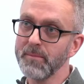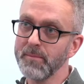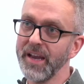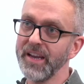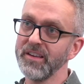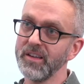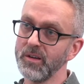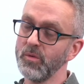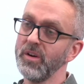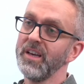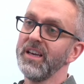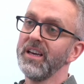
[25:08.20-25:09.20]
paying
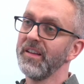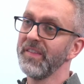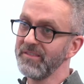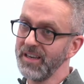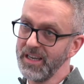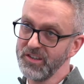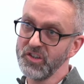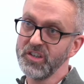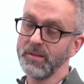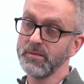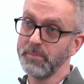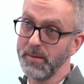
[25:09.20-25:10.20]
you and that
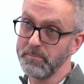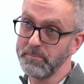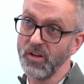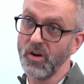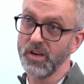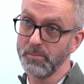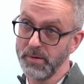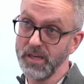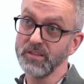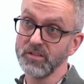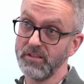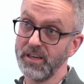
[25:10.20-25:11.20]
relationship's been built on a
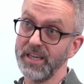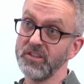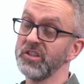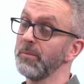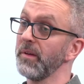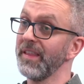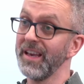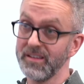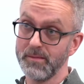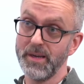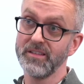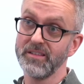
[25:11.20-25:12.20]
personal relationship at the
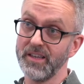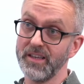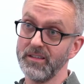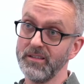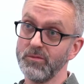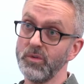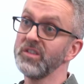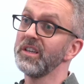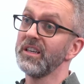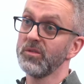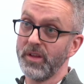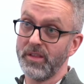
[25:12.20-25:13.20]
SME sector, which it
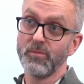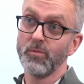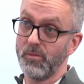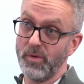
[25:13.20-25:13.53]
is with